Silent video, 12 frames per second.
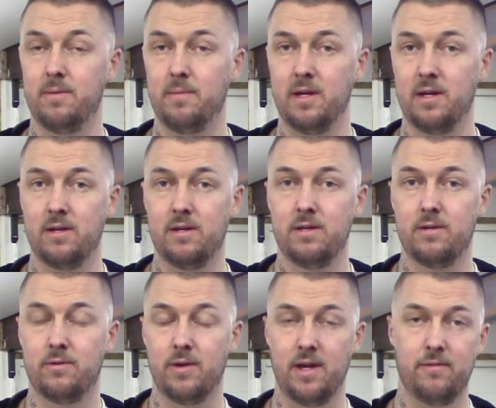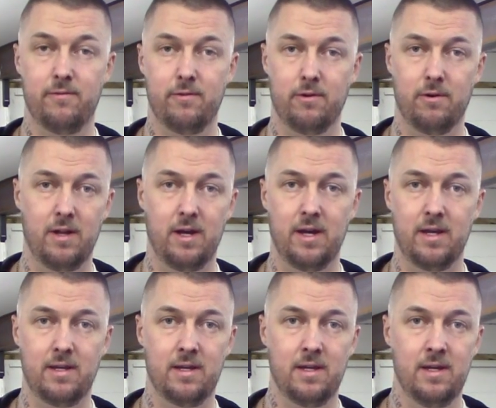to be great for
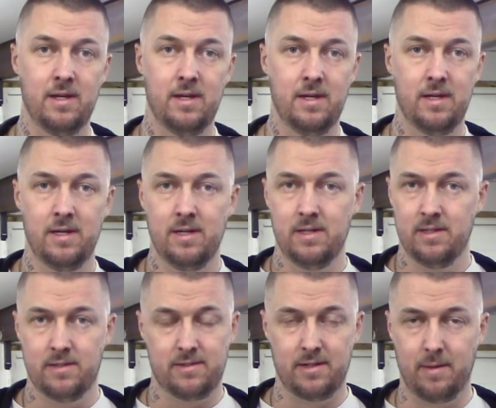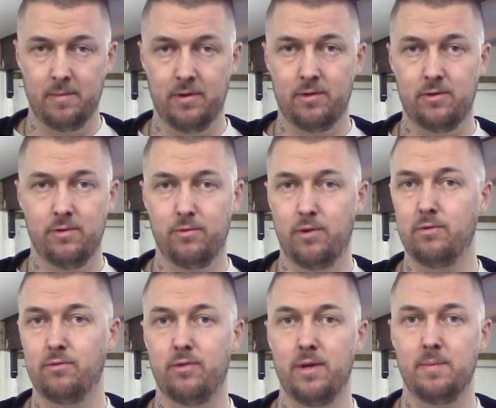like summer road
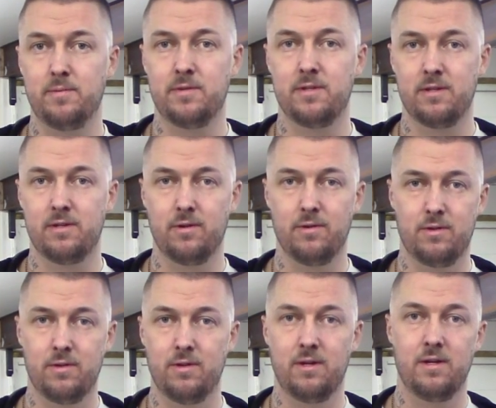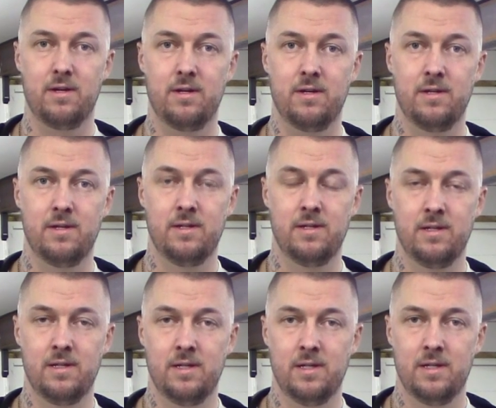trips, go to
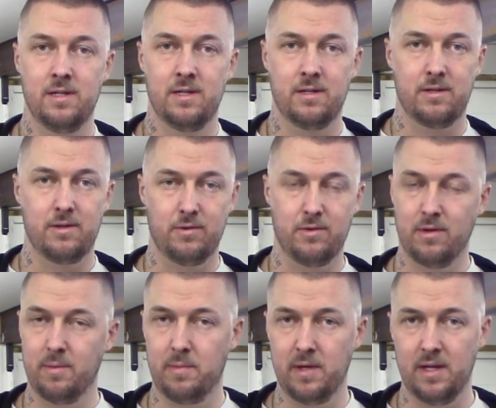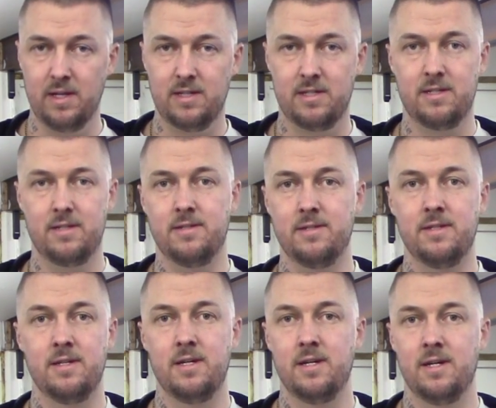the beach
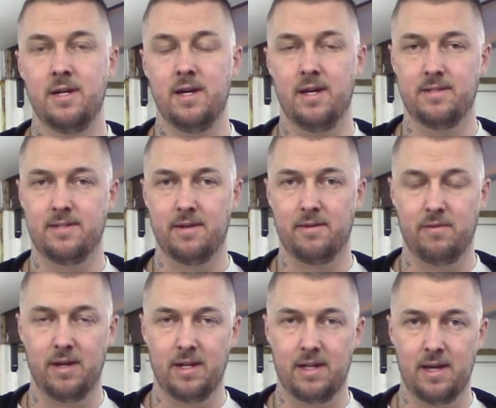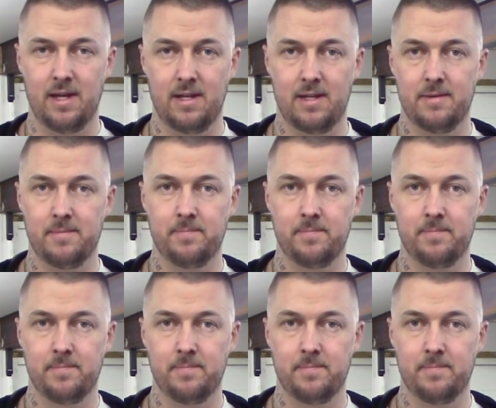and stuff like that.